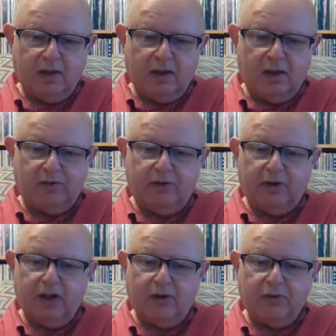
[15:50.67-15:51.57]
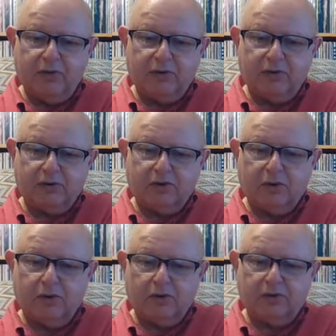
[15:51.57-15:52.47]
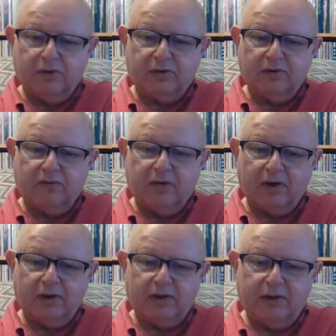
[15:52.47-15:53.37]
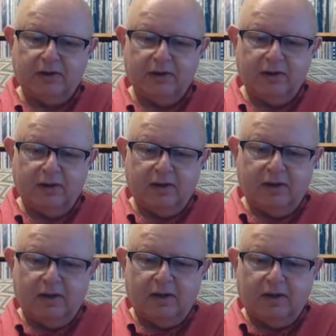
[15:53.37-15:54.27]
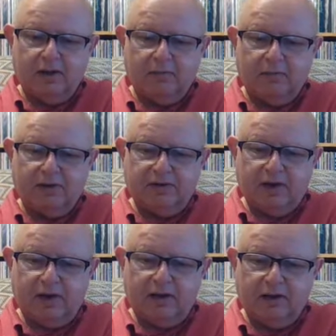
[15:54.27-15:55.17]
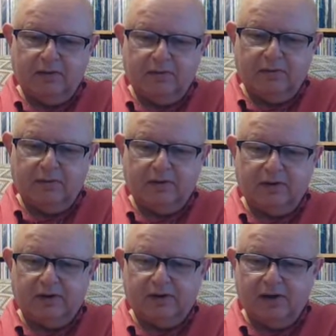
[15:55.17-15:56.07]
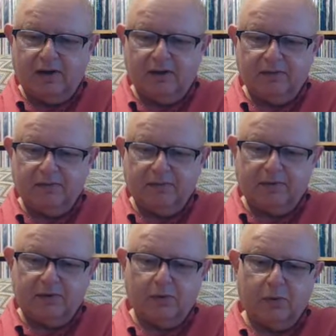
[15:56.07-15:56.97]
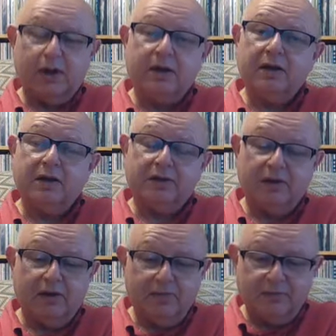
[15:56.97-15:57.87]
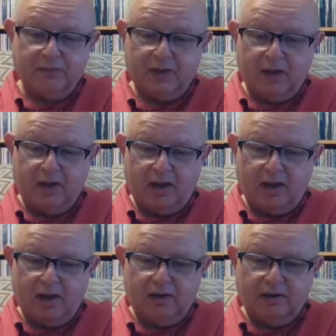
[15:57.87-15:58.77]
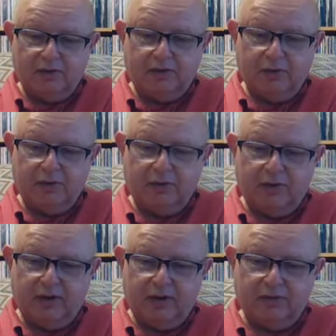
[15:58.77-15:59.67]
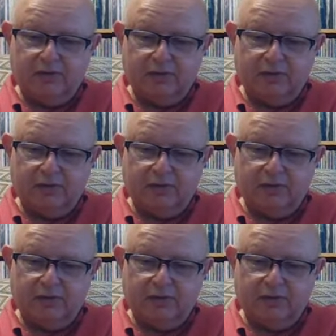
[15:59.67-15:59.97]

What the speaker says: Henry Lowther on cornet and violin, Mick Taylor on guitar and Hawaiian guitar, and Tony Reeves